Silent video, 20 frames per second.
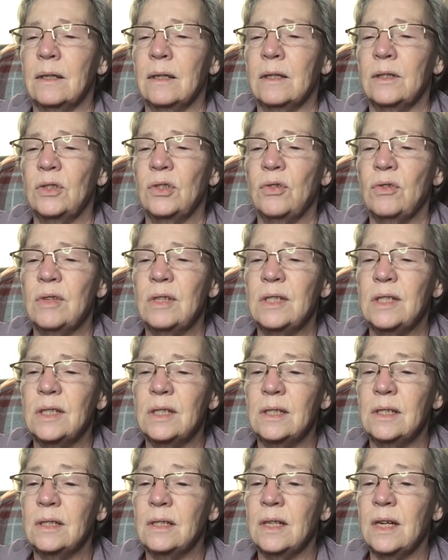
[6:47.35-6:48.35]
So this
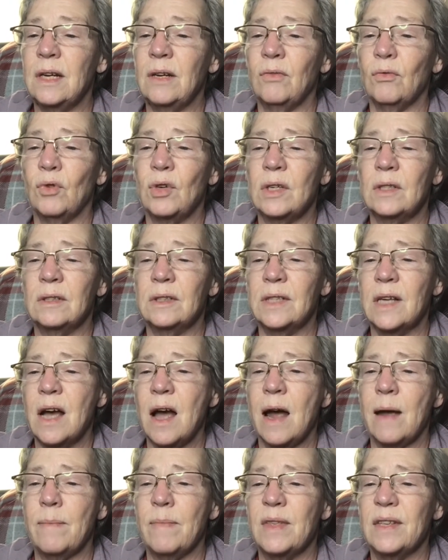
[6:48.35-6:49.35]
is in real time.